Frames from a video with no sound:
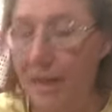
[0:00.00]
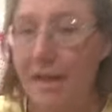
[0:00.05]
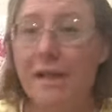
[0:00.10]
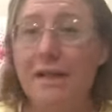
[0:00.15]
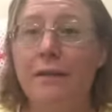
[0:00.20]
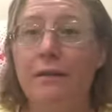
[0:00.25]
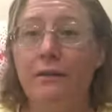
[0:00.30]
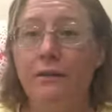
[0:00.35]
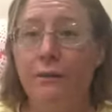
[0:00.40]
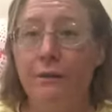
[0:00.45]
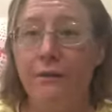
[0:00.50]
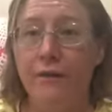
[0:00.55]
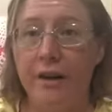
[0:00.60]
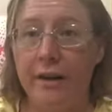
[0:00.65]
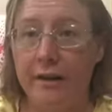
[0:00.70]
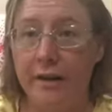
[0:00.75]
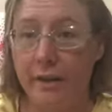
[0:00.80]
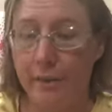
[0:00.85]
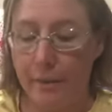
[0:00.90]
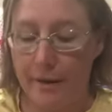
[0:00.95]
is
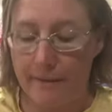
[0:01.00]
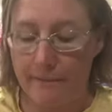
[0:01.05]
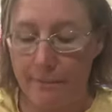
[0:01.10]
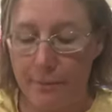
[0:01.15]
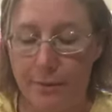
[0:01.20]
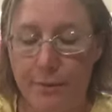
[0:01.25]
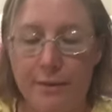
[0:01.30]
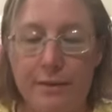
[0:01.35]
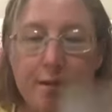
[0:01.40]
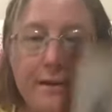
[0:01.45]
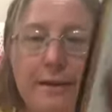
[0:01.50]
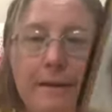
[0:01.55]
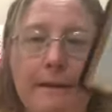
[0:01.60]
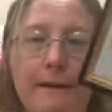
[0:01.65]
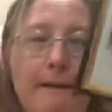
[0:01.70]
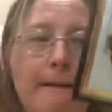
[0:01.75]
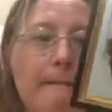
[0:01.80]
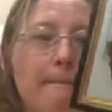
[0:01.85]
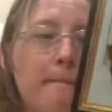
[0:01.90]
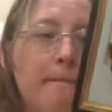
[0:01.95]
Fairy Wear Boots.
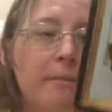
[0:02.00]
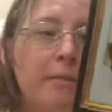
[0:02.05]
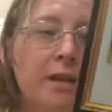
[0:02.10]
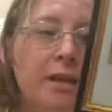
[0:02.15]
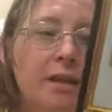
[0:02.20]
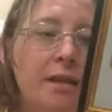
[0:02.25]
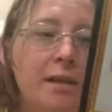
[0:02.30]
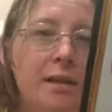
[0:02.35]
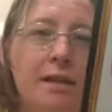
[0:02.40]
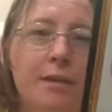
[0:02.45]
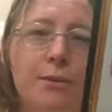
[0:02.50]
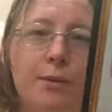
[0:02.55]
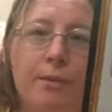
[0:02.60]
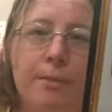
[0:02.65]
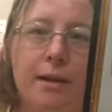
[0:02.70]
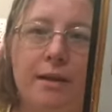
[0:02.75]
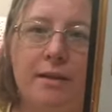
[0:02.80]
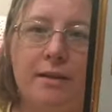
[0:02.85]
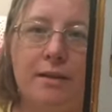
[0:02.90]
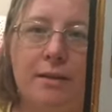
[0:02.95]
This is
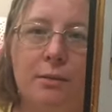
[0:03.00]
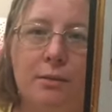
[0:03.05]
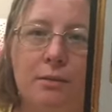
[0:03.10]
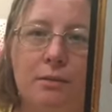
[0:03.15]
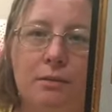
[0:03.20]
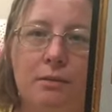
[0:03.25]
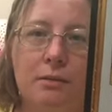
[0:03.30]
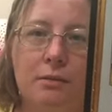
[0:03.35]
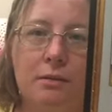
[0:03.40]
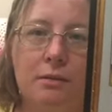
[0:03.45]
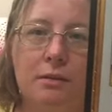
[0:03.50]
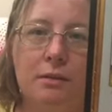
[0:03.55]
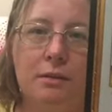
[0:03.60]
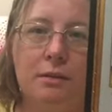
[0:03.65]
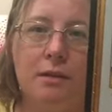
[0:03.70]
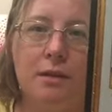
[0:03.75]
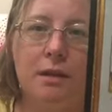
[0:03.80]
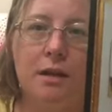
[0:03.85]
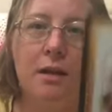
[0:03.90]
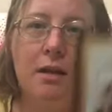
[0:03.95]
Rapunzel,
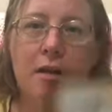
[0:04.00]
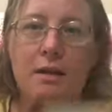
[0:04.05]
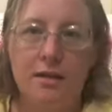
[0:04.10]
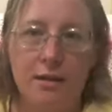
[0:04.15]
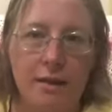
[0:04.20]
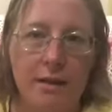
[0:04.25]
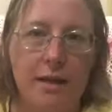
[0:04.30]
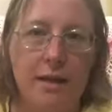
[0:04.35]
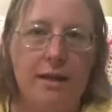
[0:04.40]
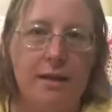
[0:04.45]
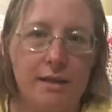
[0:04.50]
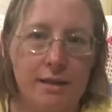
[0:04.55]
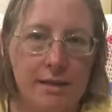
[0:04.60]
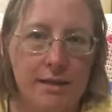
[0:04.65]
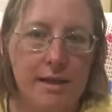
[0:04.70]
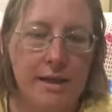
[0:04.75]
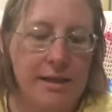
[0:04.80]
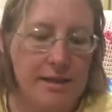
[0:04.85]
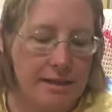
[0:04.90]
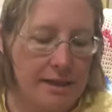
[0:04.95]
so I think this
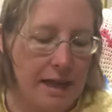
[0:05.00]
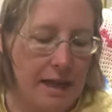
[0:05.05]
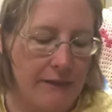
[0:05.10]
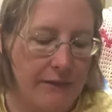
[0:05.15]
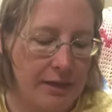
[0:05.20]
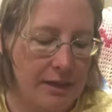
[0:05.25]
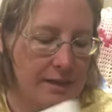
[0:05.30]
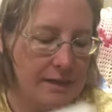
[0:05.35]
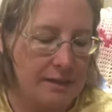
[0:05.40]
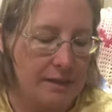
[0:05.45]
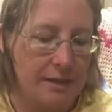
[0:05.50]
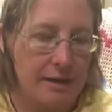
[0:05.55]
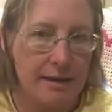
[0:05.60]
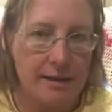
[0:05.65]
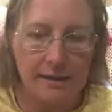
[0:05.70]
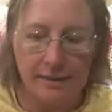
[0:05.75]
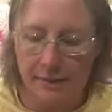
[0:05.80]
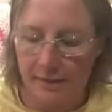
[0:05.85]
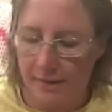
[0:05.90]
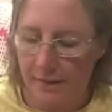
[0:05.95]
needs to have at least
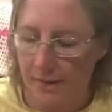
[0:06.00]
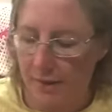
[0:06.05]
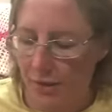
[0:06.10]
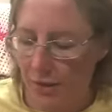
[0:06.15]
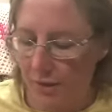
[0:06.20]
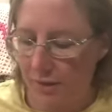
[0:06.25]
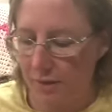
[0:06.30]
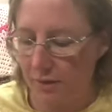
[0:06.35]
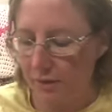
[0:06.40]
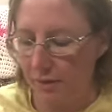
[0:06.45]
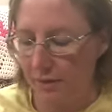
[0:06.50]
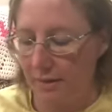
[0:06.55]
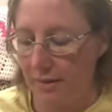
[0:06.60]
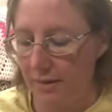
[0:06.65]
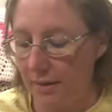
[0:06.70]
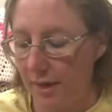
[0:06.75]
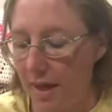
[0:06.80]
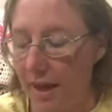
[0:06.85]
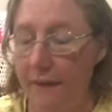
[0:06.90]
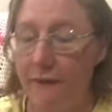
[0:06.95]
1,000 stitches on it
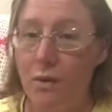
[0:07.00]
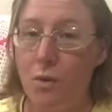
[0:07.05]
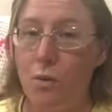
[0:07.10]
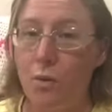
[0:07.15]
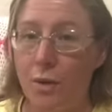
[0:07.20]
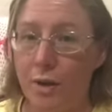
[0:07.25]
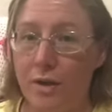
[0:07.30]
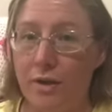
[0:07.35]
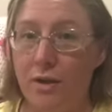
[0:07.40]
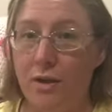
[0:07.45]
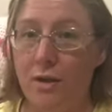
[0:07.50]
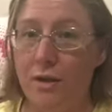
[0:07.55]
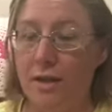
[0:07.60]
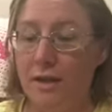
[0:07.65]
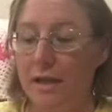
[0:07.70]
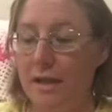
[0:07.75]
because I haven't worked on it